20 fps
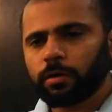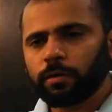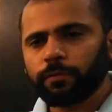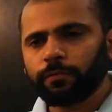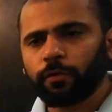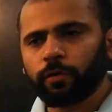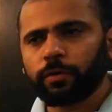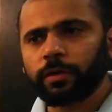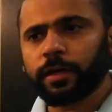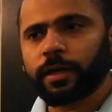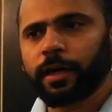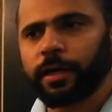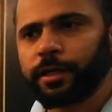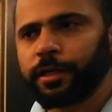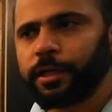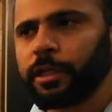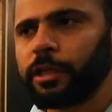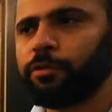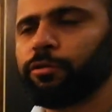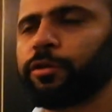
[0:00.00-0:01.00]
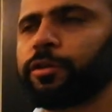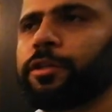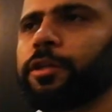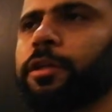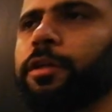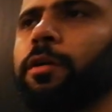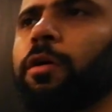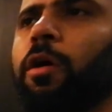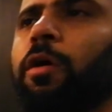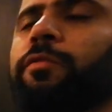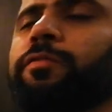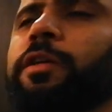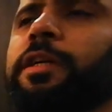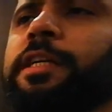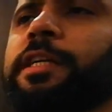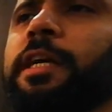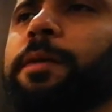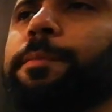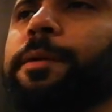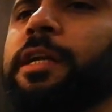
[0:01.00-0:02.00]
the continuation of the
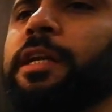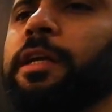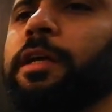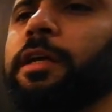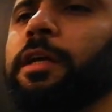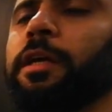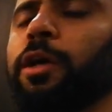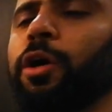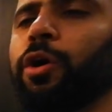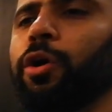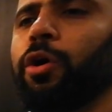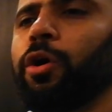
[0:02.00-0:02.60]
DAPT